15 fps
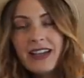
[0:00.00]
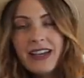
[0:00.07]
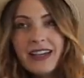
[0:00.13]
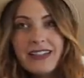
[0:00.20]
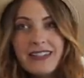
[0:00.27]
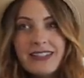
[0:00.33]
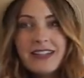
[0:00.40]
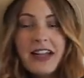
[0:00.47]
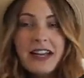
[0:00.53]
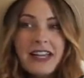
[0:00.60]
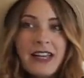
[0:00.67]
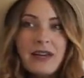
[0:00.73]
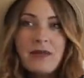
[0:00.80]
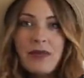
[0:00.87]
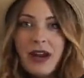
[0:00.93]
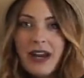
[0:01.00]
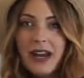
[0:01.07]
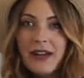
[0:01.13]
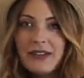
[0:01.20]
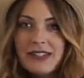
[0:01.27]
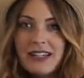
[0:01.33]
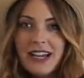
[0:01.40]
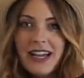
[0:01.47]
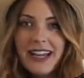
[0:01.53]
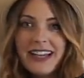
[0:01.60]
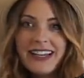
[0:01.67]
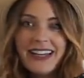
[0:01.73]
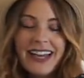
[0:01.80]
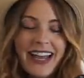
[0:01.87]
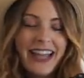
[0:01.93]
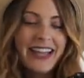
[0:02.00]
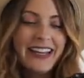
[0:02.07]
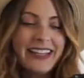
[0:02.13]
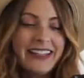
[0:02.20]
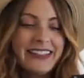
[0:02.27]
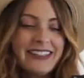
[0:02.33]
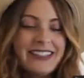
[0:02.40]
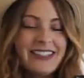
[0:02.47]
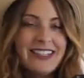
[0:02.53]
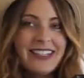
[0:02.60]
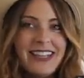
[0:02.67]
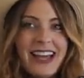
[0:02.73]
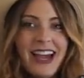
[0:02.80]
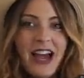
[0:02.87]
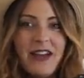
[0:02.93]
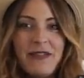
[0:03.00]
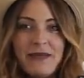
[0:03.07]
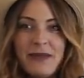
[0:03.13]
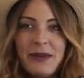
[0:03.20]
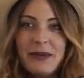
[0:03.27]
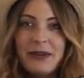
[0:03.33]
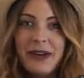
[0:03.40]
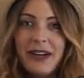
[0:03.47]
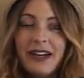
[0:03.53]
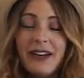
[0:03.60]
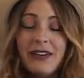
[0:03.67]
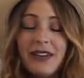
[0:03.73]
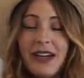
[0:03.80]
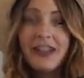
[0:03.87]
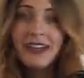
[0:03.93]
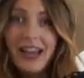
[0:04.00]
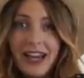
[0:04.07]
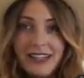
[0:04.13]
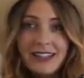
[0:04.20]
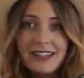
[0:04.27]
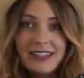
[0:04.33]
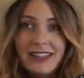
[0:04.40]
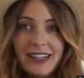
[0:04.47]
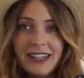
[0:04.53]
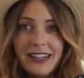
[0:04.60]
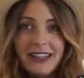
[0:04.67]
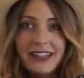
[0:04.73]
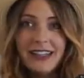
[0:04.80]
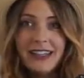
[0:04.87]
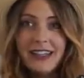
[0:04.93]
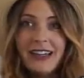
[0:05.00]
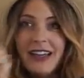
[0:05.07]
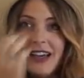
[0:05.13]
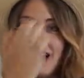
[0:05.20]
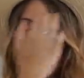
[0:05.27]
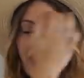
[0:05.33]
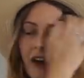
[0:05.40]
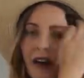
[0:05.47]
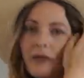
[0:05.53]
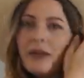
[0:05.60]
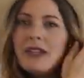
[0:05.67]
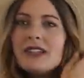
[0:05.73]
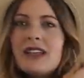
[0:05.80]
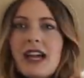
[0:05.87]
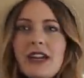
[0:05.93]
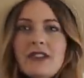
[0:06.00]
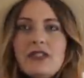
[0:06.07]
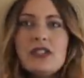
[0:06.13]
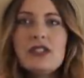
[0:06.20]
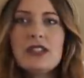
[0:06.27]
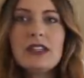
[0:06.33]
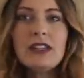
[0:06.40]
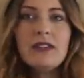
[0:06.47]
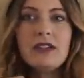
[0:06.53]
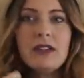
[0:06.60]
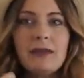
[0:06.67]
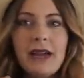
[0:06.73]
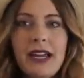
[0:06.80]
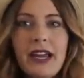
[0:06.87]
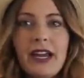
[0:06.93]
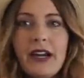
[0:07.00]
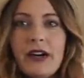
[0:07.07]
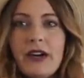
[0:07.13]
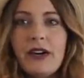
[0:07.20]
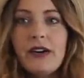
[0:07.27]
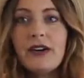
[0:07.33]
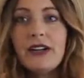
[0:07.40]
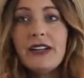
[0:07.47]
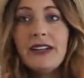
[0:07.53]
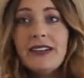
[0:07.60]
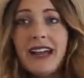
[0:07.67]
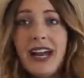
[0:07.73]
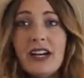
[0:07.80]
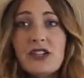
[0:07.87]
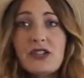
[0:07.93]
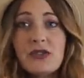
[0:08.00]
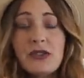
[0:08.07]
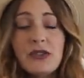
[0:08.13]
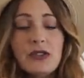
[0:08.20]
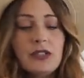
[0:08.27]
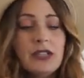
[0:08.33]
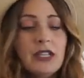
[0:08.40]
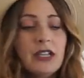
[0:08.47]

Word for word: it's sunny and bright outside and I've been wearing a lot of hats lately um, and kind of just leaving my hair natural